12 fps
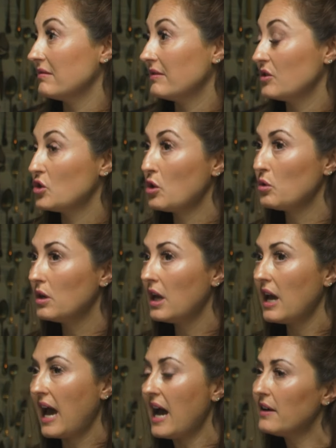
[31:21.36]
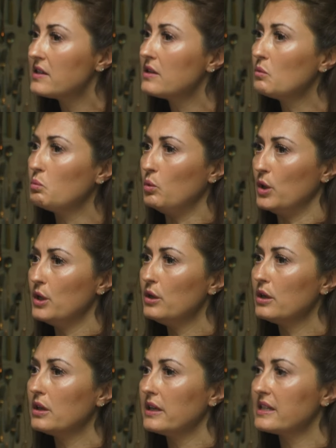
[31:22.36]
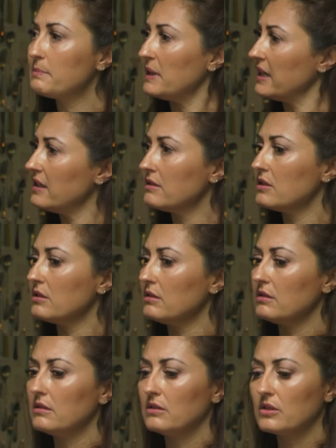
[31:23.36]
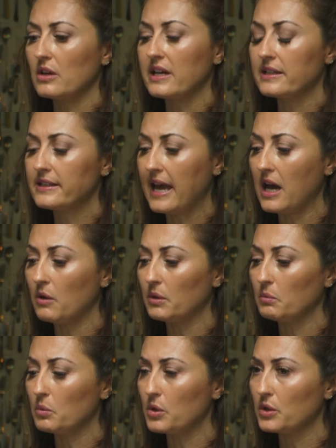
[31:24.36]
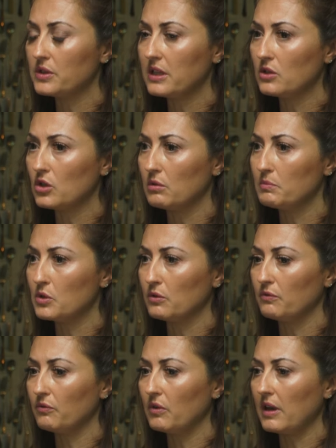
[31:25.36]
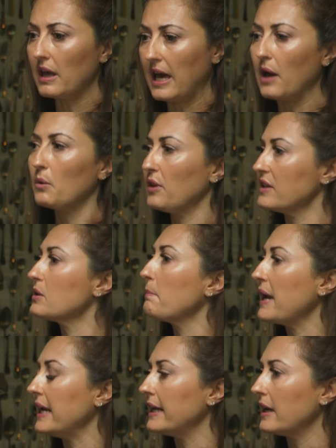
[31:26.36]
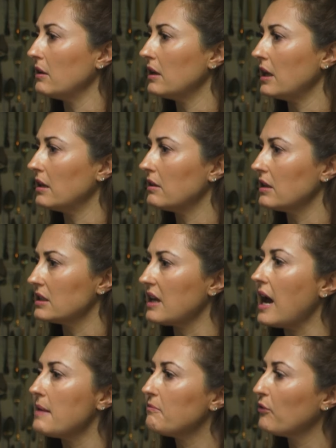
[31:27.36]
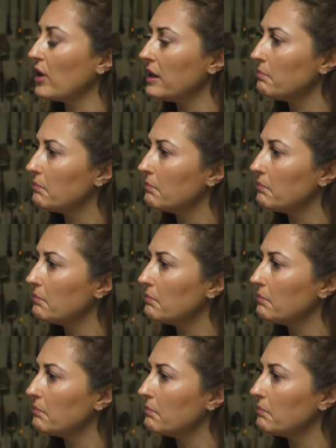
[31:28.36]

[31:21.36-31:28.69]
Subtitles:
So how does it work? Explain to us how it works in terms of how things are paid out and the time frame.